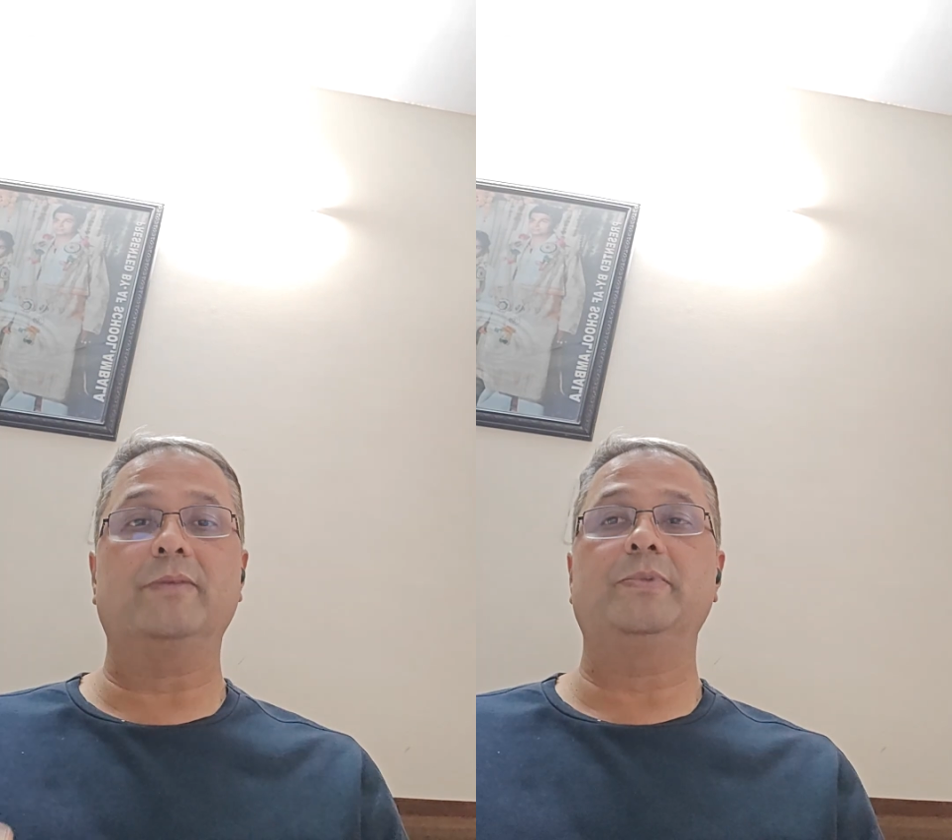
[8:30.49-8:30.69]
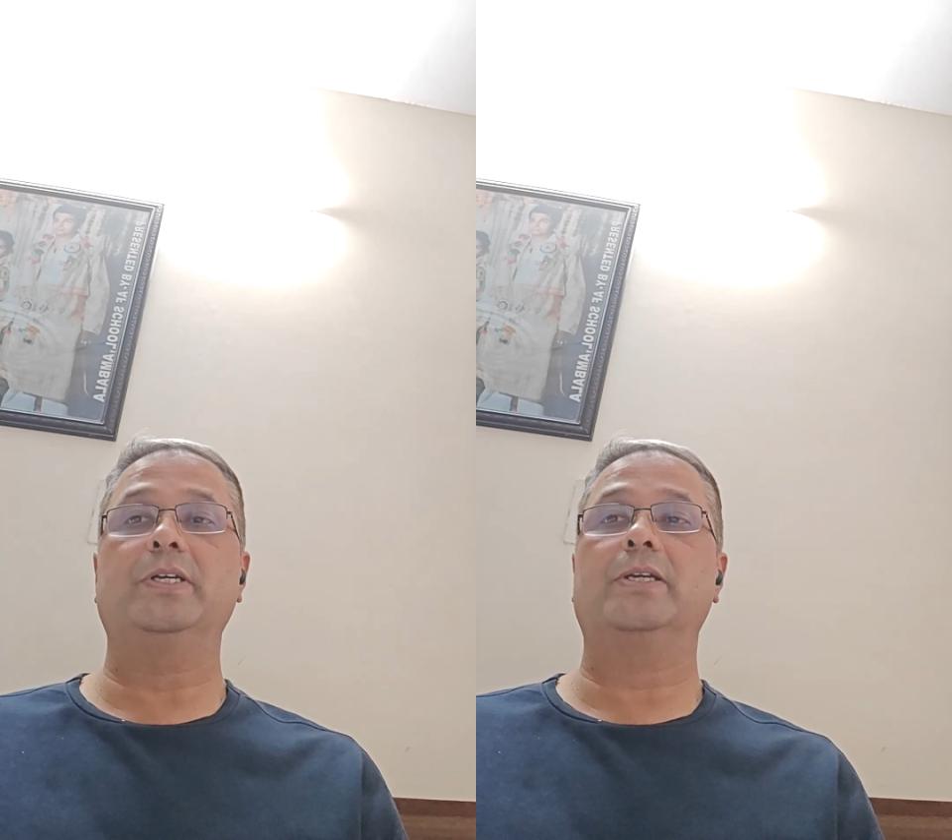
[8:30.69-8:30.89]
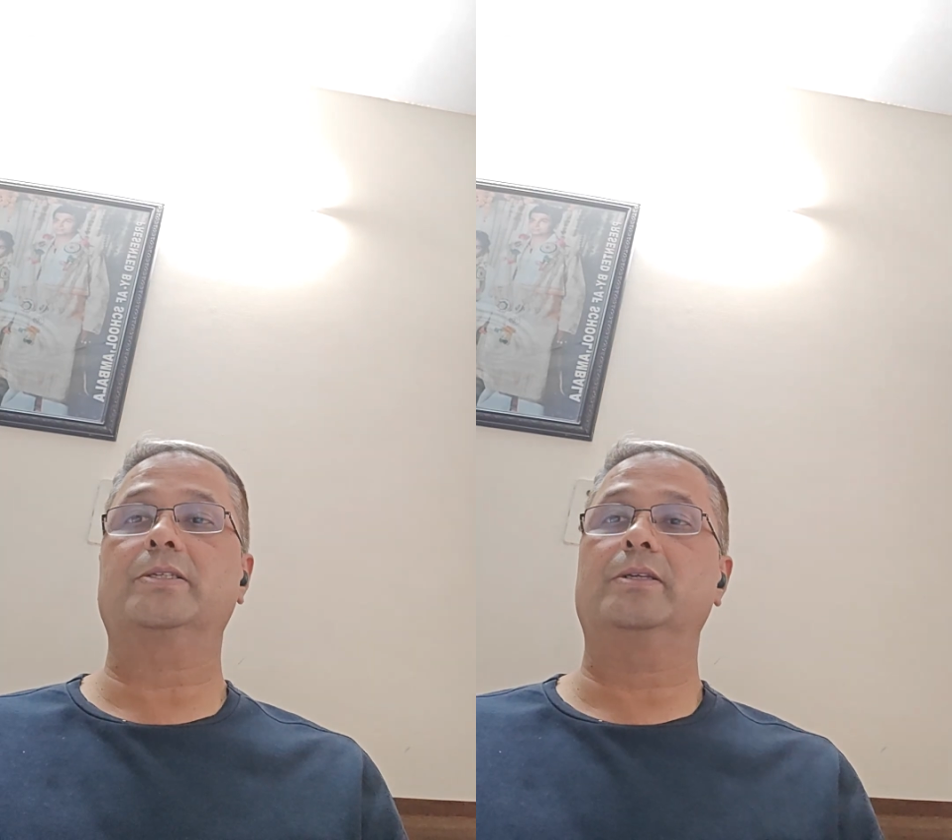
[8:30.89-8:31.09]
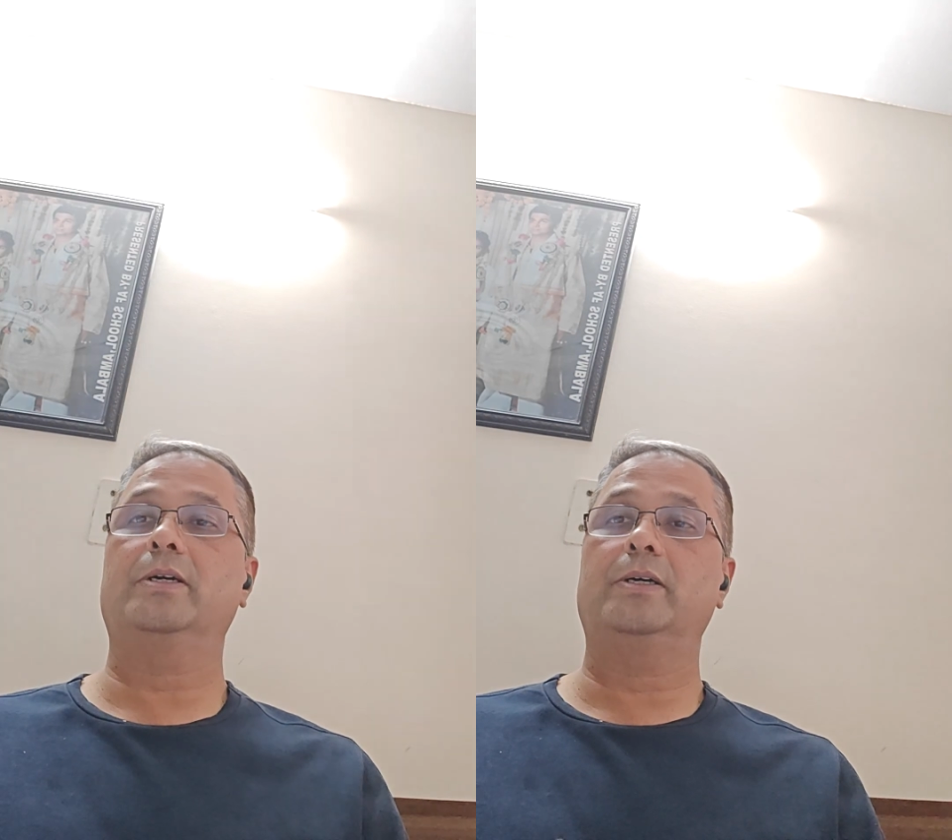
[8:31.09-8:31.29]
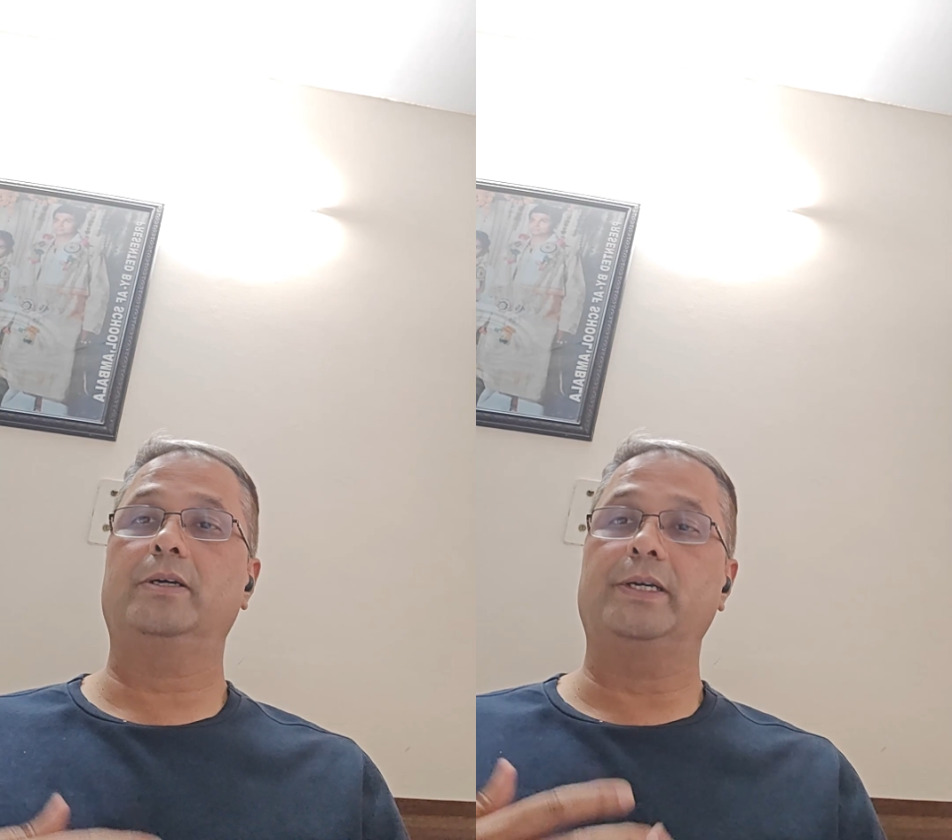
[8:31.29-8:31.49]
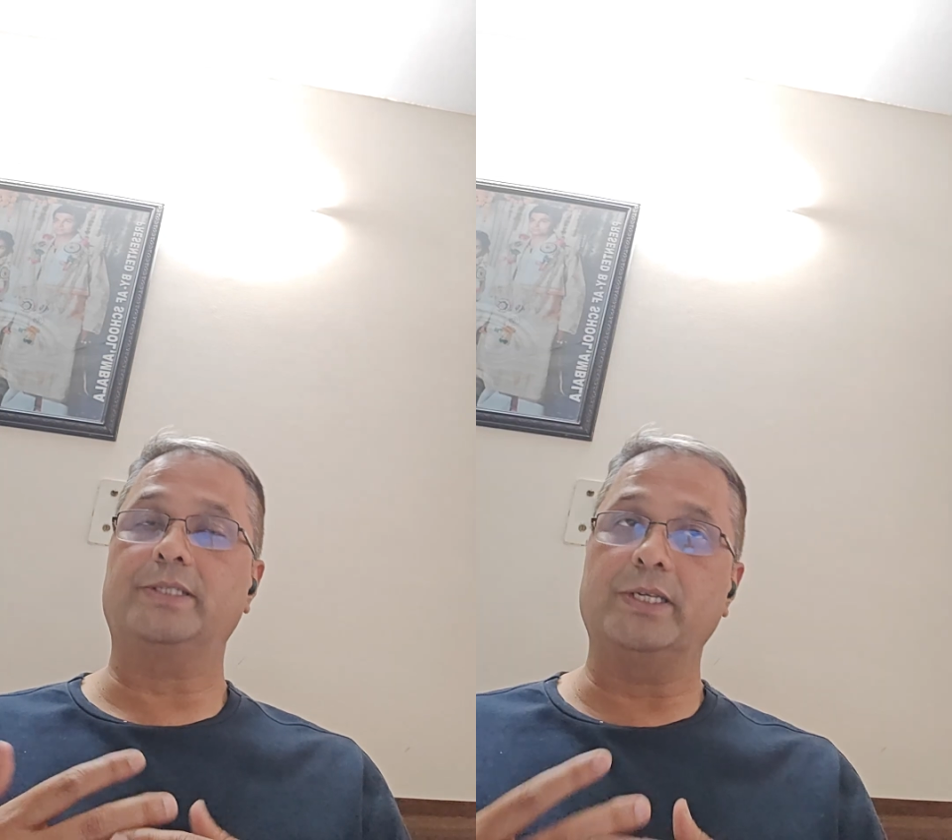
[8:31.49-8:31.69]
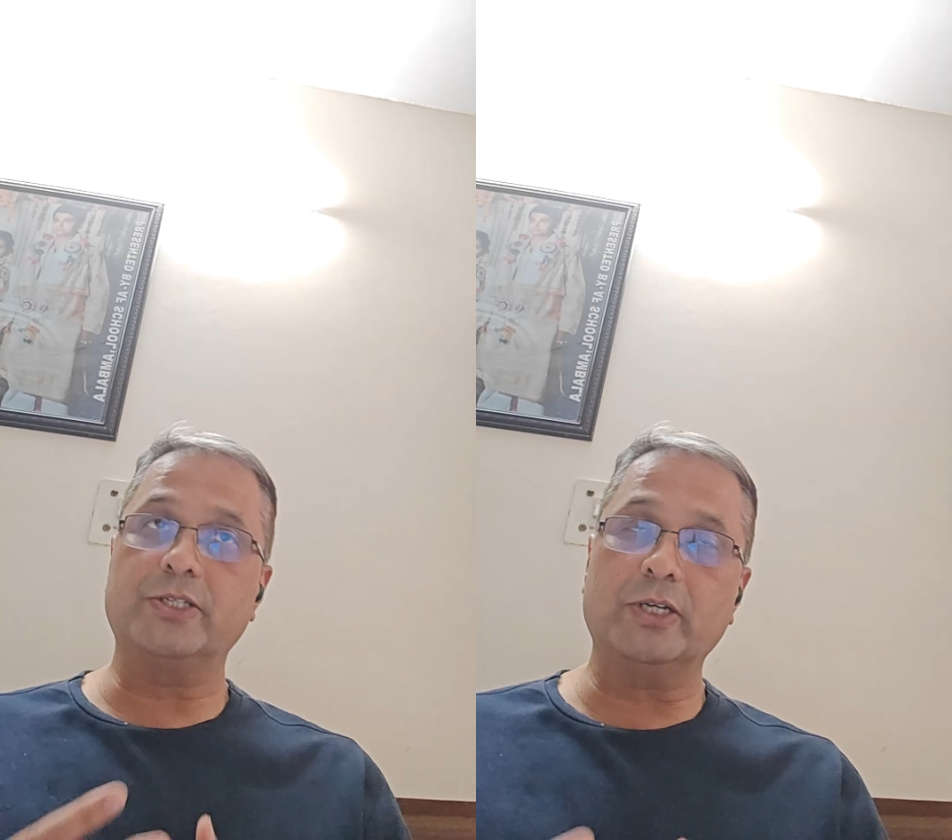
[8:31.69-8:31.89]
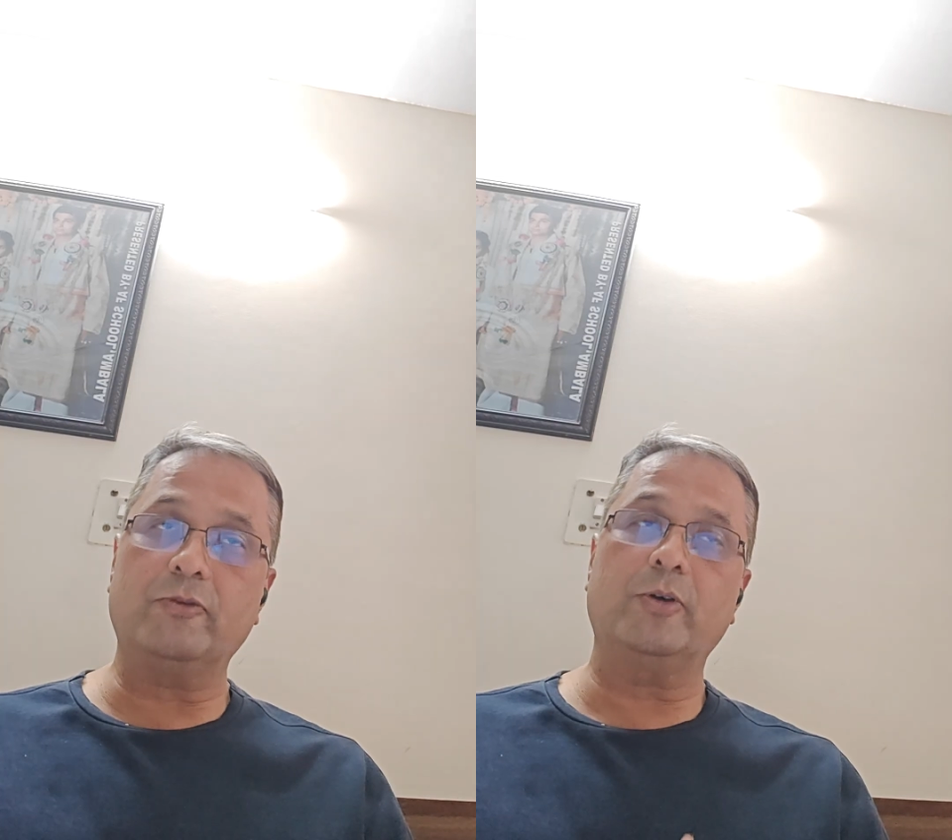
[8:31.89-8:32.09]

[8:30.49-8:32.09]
subjects essential